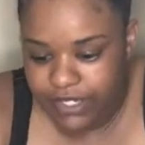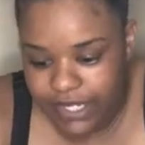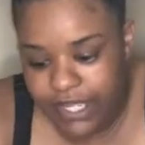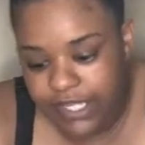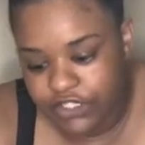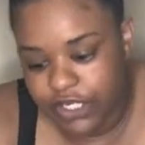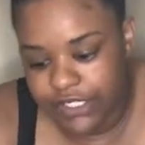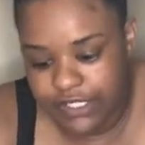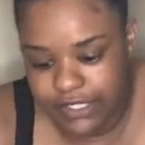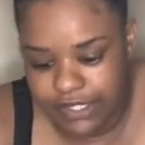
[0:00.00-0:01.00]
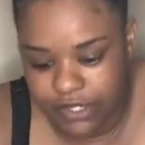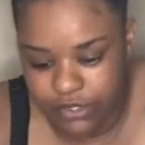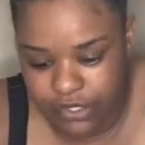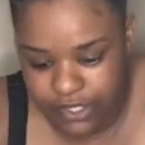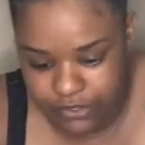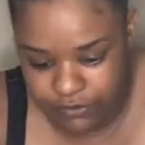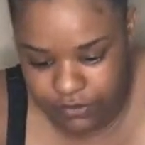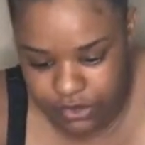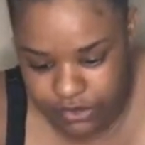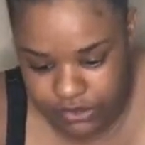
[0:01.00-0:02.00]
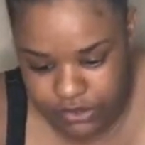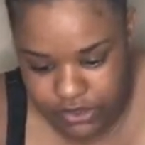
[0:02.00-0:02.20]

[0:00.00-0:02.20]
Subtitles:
dang, I tried to get that all out at once.